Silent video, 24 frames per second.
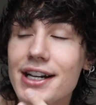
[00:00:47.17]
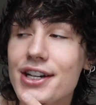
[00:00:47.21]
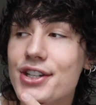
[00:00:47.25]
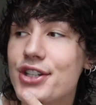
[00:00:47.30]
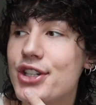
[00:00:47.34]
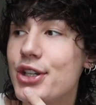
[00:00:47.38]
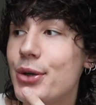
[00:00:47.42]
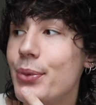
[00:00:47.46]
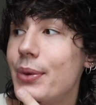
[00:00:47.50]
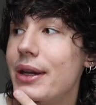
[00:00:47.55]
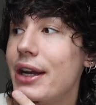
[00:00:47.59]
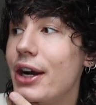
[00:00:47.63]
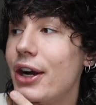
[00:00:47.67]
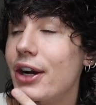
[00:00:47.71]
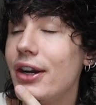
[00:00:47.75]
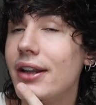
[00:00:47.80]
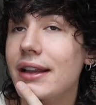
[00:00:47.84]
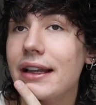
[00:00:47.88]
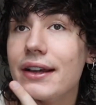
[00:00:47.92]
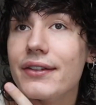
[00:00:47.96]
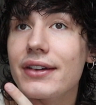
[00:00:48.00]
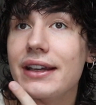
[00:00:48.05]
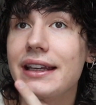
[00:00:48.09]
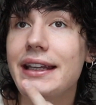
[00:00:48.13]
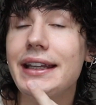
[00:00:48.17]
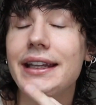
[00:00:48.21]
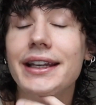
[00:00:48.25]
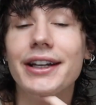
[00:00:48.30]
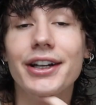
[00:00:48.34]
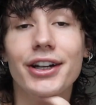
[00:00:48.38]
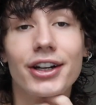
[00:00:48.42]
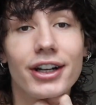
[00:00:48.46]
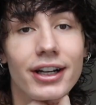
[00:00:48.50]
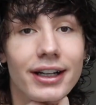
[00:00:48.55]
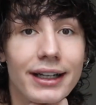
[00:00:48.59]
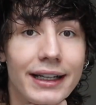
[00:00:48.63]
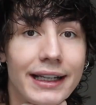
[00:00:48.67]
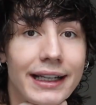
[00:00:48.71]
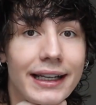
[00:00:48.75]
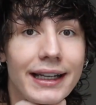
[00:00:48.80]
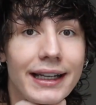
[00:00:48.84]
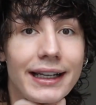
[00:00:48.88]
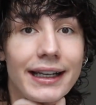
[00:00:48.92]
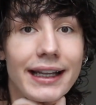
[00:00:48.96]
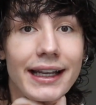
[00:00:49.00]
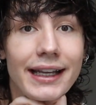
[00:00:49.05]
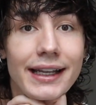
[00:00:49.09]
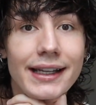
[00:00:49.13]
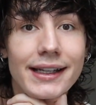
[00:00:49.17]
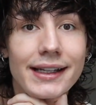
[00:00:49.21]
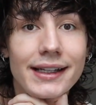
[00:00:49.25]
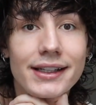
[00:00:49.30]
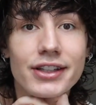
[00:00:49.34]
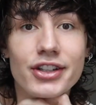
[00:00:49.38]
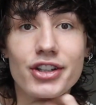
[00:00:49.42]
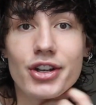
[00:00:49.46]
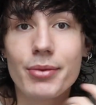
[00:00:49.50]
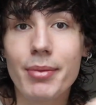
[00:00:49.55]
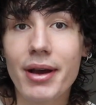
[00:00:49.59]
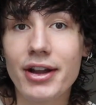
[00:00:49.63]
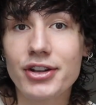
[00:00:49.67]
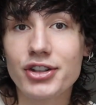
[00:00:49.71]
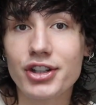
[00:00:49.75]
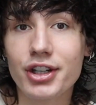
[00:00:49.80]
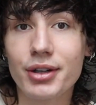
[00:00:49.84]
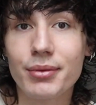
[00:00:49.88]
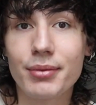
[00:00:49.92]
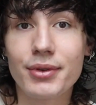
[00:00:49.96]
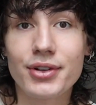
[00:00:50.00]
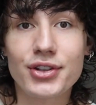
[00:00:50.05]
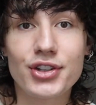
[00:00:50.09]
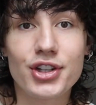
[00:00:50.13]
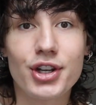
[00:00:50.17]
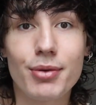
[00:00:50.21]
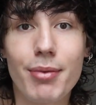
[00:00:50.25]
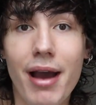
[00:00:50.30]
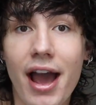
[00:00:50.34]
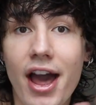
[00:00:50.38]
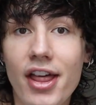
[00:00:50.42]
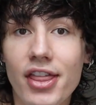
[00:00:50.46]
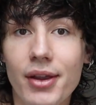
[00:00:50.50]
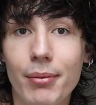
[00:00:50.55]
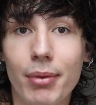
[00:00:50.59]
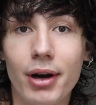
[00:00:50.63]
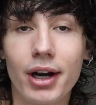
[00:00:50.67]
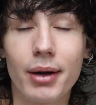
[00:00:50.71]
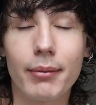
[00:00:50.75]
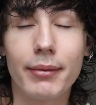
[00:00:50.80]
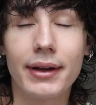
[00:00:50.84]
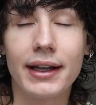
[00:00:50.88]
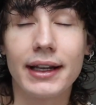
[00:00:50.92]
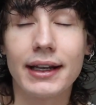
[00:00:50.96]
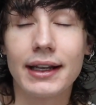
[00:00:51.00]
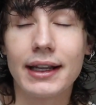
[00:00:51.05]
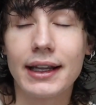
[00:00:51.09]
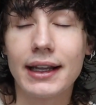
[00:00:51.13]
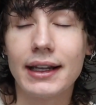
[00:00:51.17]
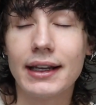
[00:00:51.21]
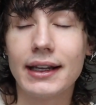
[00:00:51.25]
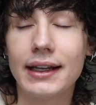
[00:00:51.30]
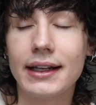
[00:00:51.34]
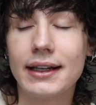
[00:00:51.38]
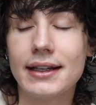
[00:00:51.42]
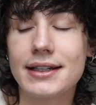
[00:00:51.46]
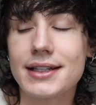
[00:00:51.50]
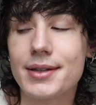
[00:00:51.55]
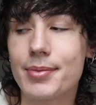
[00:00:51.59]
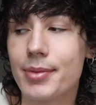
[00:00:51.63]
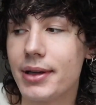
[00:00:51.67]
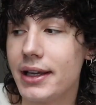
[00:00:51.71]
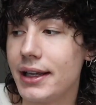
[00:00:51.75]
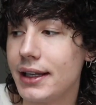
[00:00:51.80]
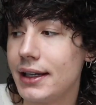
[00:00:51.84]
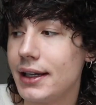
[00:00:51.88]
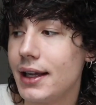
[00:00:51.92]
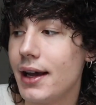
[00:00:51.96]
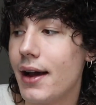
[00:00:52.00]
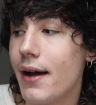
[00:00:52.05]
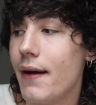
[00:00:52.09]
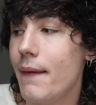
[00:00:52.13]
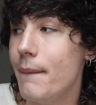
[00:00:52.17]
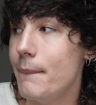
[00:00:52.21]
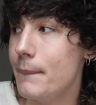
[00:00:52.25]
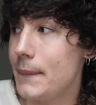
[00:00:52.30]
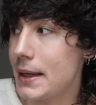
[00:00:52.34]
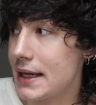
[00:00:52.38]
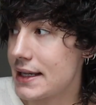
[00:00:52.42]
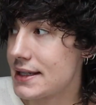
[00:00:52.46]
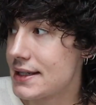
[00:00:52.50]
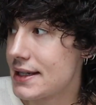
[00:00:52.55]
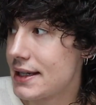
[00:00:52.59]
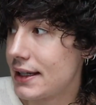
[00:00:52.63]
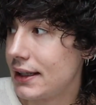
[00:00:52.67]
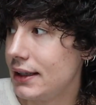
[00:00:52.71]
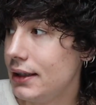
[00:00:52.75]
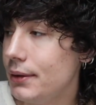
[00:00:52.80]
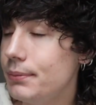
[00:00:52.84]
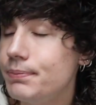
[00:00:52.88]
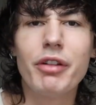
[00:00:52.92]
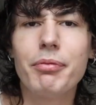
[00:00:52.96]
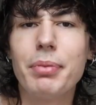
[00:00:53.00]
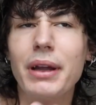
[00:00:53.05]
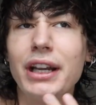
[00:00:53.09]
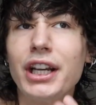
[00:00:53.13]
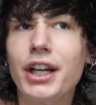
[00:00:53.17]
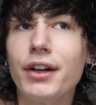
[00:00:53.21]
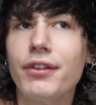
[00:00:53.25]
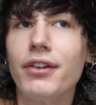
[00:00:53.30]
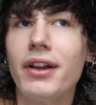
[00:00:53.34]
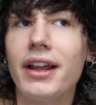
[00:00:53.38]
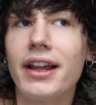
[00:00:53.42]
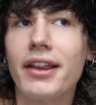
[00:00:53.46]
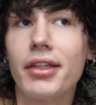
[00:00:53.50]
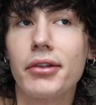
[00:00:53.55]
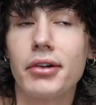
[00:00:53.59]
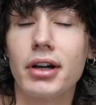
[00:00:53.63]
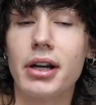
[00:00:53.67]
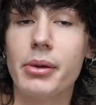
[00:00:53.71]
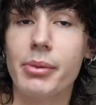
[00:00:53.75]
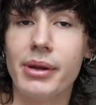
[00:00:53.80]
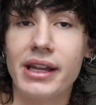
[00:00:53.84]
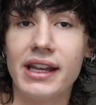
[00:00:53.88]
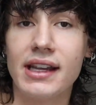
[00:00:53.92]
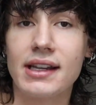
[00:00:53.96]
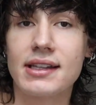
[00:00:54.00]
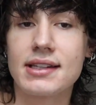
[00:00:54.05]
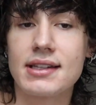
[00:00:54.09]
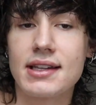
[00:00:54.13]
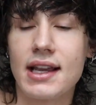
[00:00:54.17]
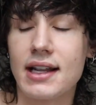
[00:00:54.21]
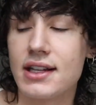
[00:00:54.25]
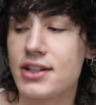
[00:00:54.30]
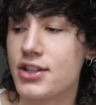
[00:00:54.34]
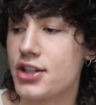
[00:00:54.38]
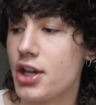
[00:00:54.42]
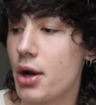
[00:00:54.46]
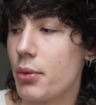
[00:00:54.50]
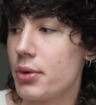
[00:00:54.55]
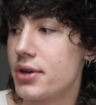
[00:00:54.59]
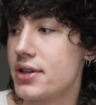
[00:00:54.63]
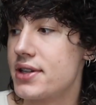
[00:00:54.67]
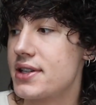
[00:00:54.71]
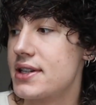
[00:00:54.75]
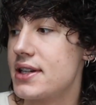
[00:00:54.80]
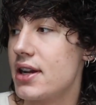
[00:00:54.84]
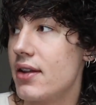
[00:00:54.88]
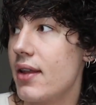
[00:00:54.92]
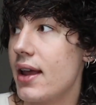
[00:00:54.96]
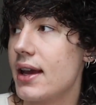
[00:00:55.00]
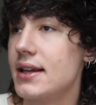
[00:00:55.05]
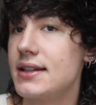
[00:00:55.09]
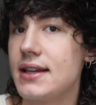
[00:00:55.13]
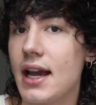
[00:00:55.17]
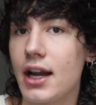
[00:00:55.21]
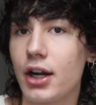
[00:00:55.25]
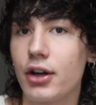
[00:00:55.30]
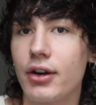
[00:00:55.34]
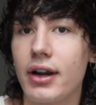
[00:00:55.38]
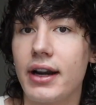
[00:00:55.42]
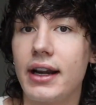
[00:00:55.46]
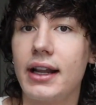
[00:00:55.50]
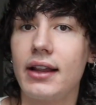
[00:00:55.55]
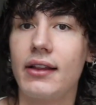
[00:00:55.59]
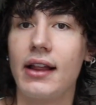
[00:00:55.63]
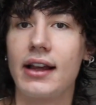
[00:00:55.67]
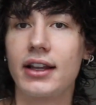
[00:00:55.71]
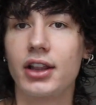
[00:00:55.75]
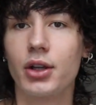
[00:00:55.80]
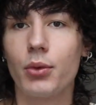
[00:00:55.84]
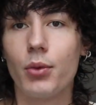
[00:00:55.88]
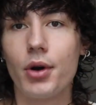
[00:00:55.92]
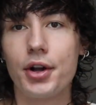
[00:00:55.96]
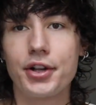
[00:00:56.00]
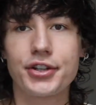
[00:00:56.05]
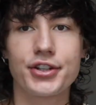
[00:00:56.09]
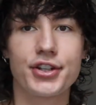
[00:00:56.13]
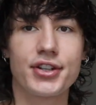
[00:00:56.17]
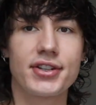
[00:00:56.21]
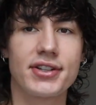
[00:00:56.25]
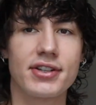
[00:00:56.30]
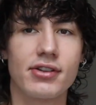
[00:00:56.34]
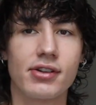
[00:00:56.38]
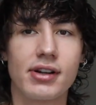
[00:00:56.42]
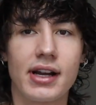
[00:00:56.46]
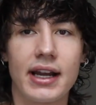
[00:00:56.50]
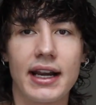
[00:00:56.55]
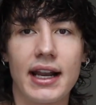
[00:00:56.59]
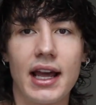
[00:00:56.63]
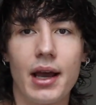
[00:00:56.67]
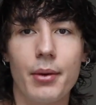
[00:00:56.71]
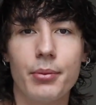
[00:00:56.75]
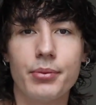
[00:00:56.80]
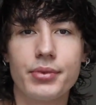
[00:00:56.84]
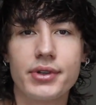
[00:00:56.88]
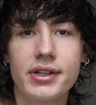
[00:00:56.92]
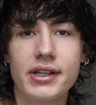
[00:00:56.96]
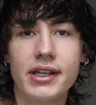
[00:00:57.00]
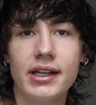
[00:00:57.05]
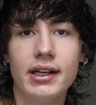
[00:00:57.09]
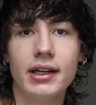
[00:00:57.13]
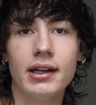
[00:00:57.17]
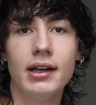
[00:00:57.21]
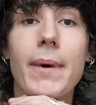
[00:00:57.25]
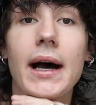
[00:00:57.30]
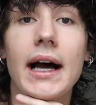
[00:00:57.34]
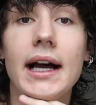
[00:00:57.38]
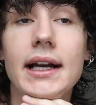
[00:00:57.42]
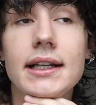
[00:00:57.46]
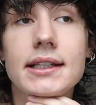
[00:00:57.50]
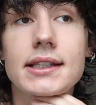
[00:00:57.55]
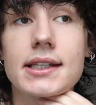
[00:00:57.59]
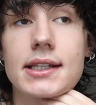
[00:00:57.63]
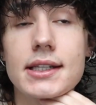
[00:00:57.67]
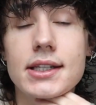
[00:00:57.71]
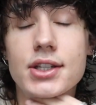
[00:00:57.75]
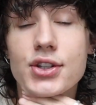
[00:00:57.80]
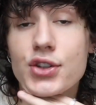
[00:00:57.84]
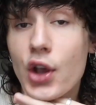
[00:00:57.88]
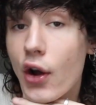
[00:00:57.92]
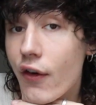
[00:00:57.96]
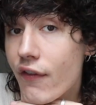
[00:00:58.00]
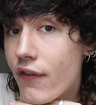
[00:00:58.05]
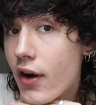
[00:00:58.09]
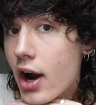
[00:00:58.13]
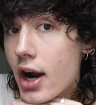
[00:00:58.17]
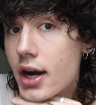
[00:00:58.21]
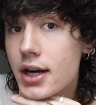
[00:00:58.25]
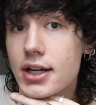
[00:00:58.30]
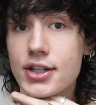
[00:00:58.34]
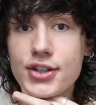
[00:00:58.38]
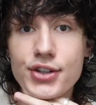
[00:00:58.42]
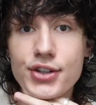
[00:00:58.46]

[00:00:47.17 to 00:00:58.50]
So we are living here in a 2-bedroom, 2-bath apartment, and it has been amazing. We've been here for like 3 weeks, and so we're still like decorating, like the walls are still kind of empty, but so far,